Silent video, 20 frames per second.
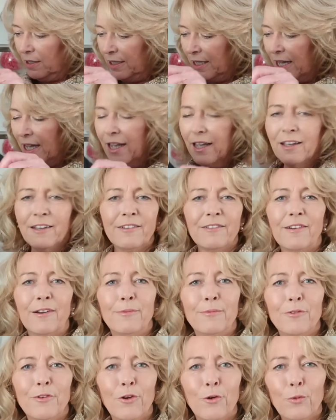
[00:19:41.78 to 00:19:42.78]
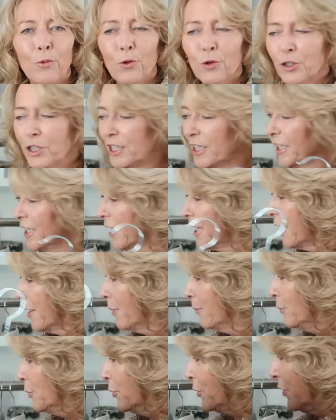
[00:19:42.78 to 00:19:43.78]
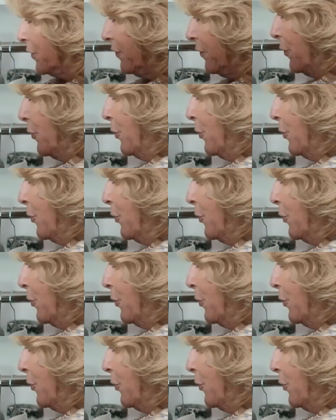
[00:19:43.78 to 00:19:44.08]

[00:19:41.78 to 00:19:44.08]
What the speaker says: Yeah, I've not worn it yet. I'm looking